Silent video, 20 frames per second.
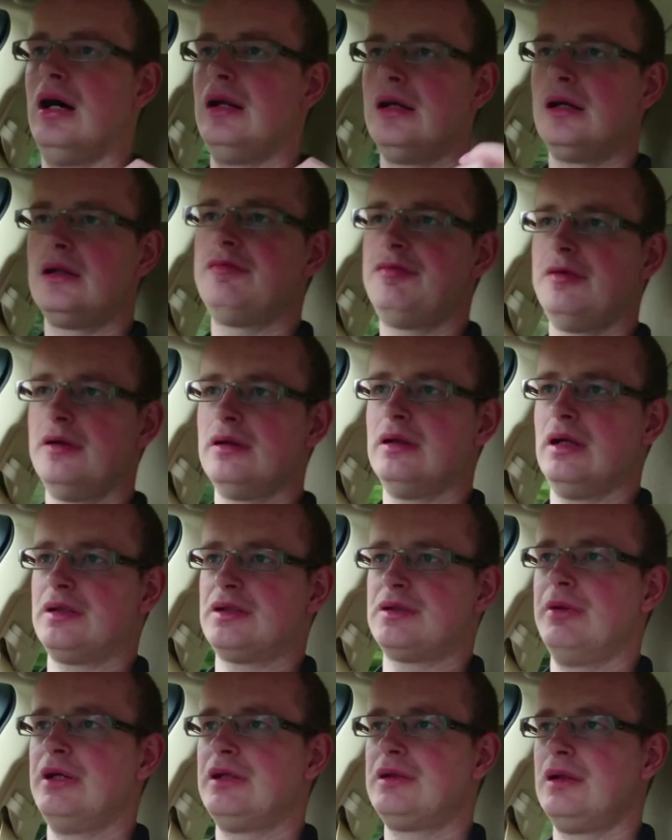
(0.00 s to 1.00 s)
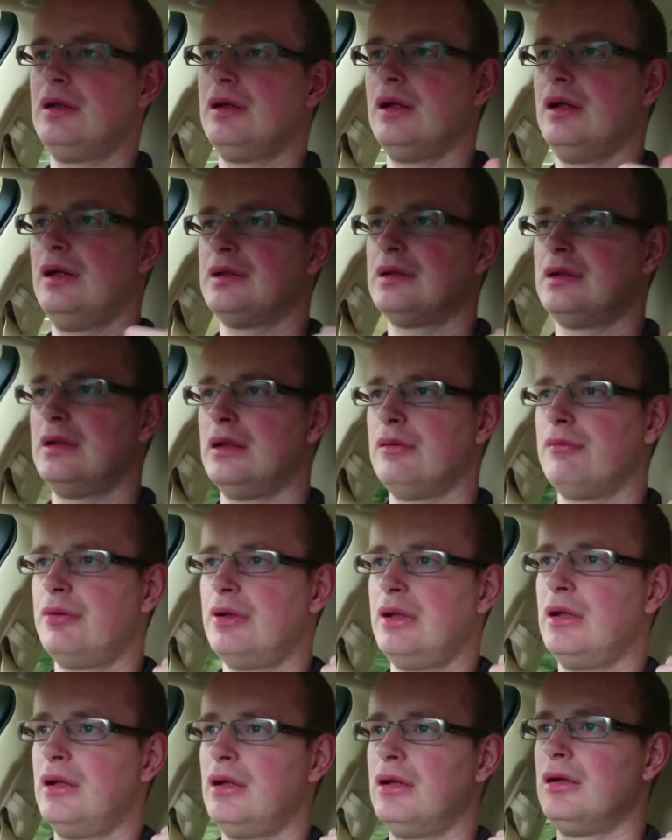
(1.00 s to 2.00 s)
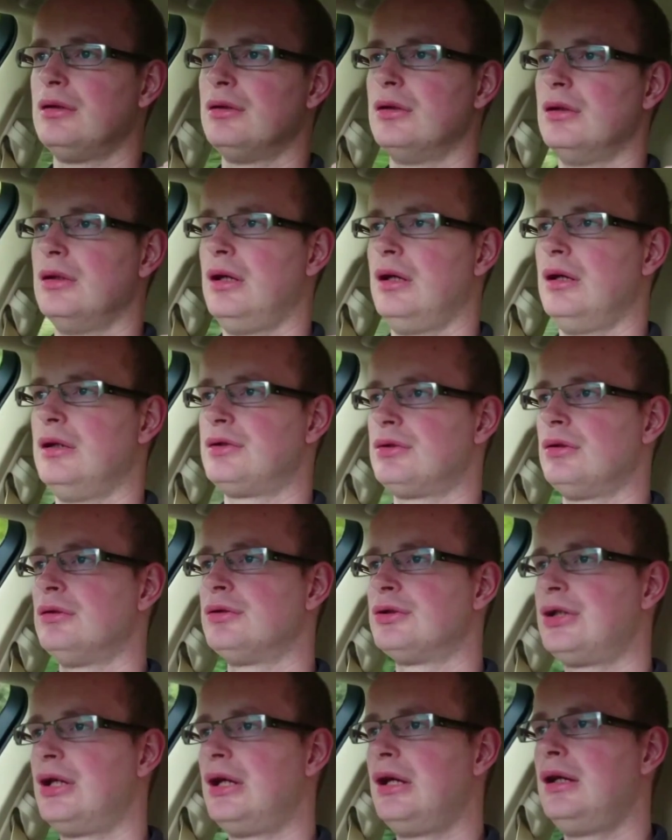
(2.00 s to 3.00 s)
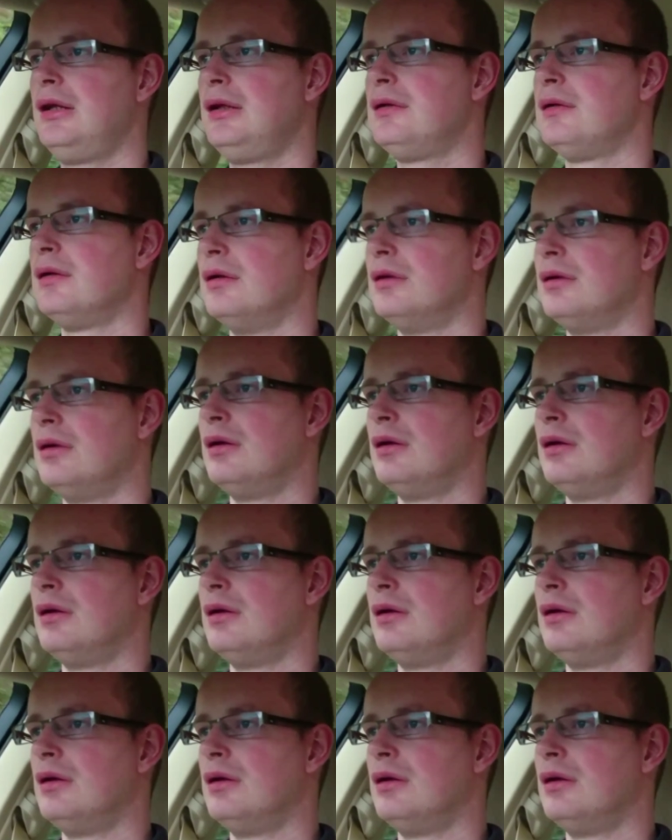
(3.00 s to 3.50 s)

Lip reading: Another thing that's missing is the rear sunshade,